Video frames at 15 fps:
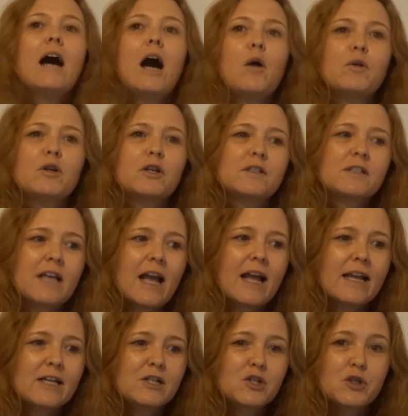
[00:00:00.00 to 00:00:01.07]
I would
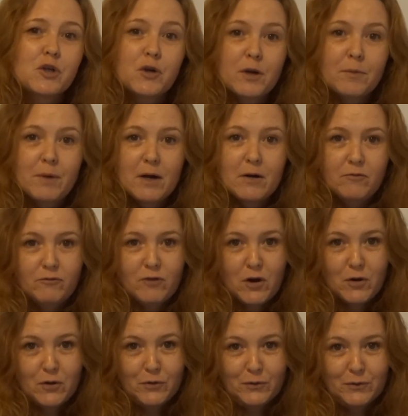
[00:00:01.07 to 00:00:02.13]
say Juniper
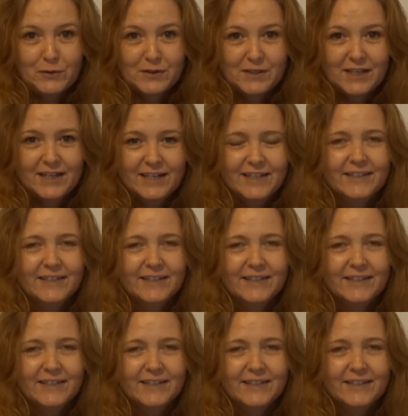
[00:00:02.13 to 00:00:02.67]
Rose.